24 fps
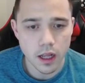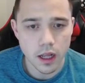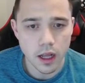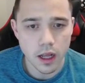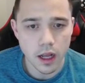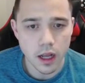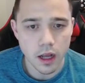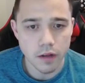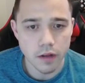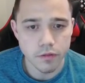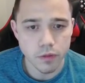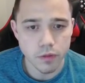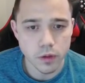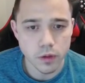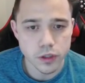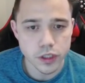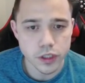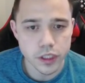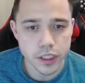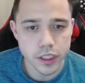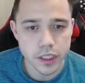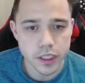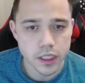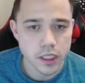
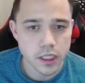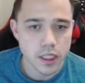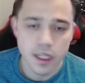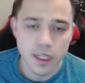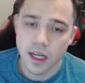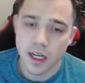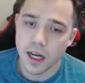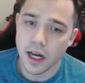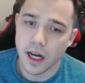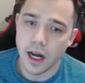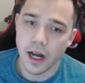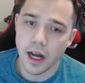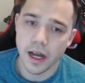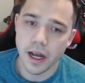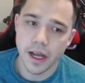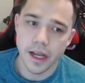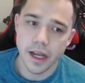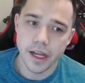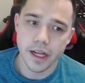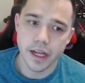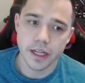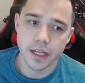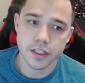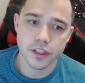unfortunately
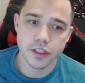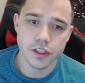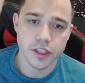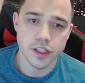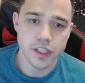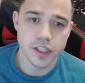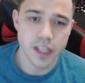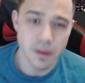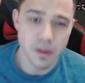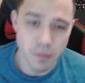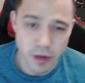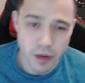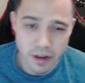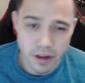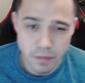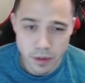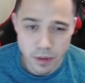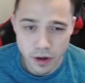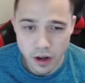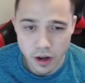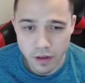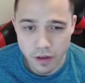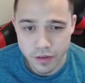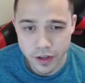I just need to get a Brave Bird
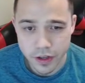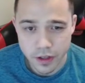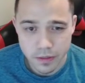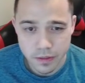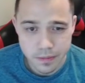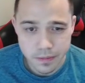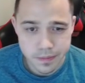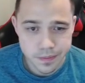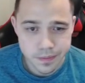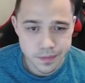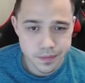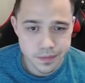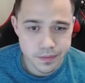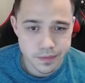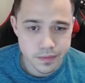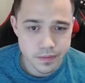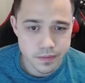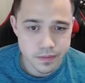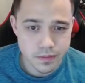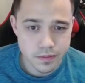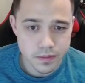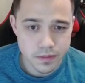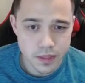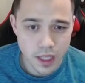off here,
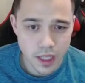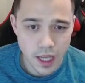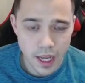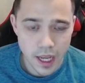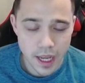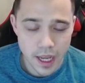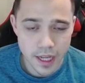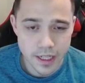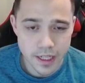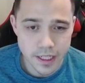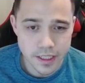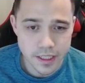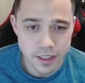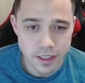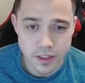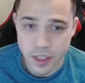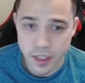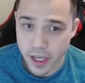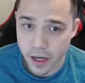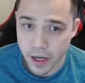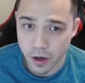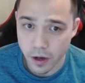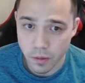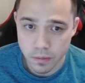and it doesn't
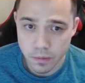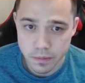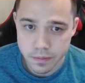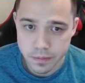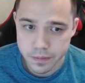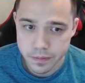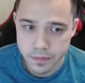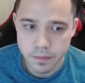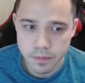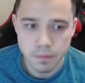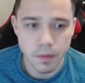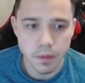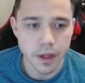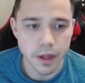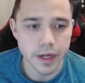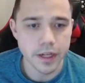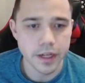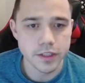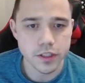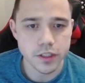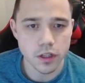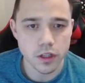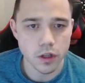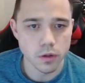KO, but
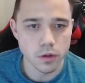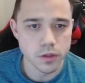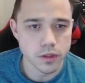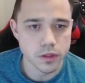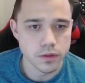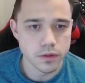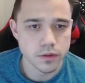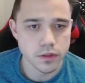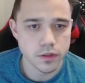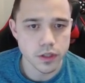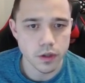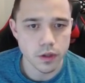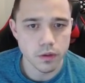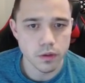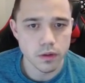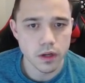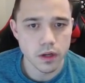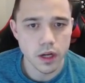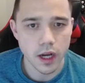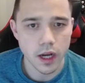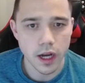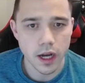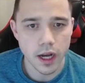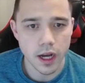it's close. So
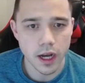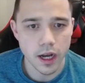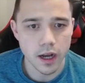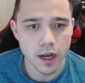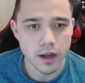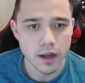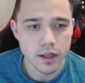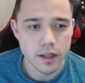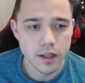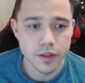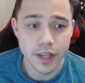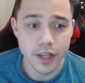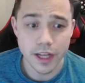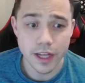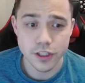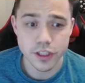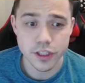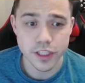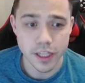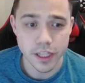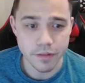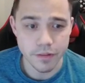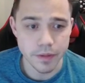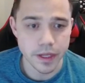They actually
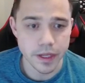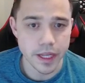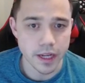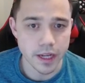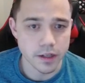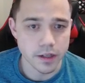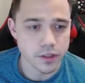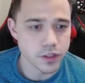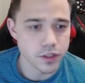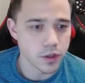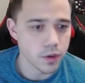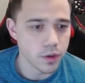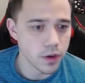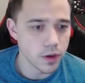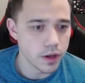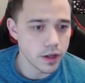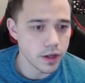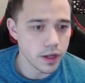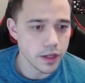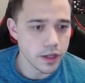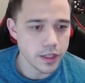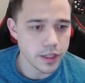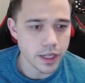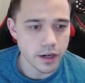saved me again. So
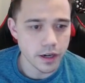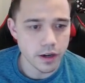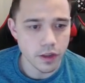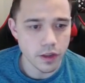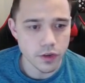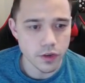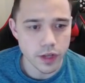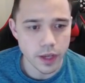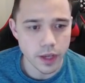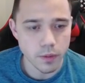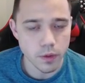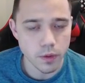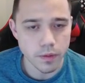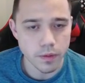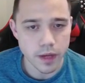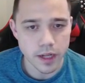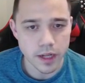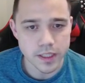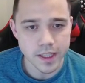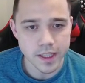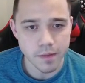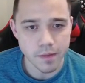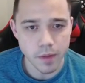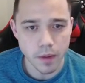yet another game where I'm kind of
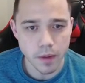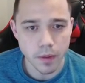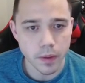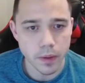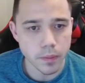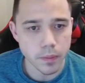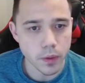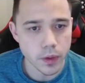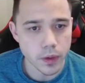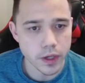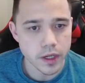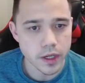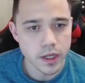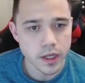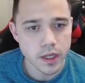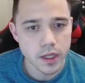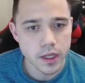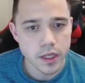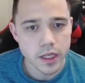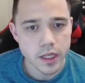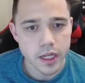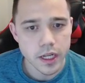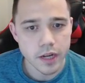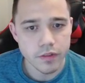saved by my opponent.
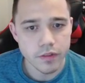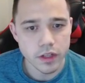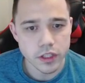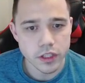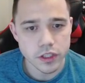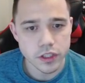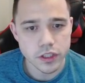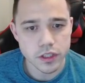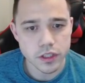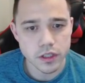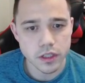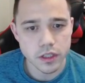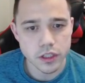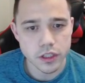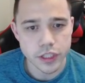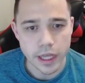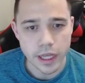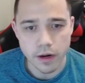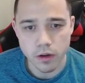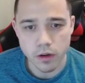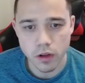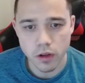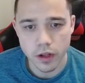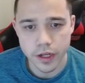If they just Shadow
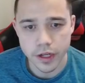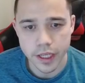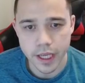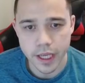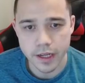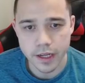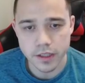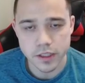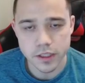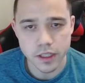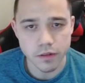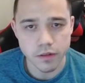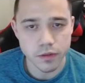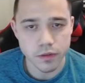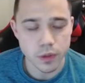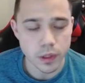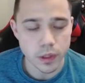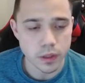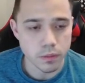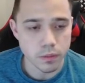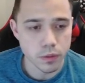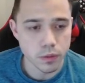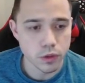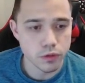Clawed again instead of throwing
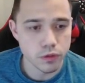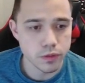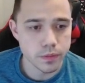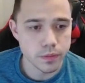their move,